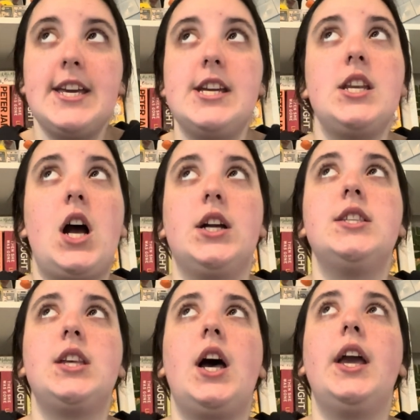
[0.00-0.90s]
In
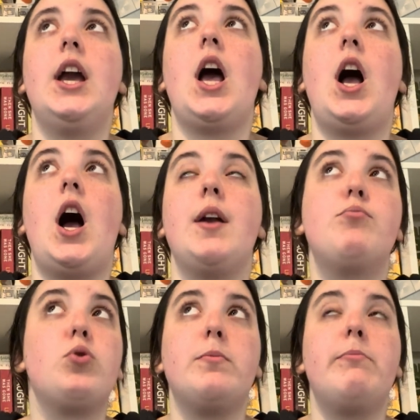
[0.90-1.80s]
hindsight, I
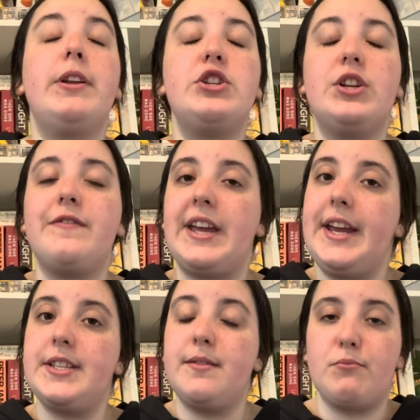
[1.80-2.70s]
probably should have
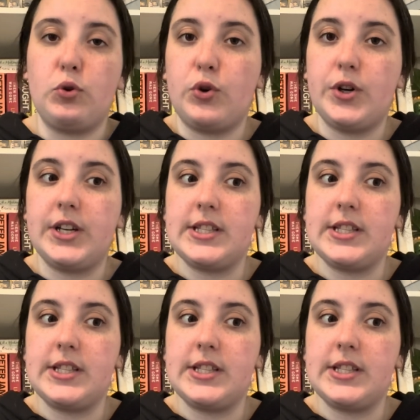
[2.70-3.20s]
eaten more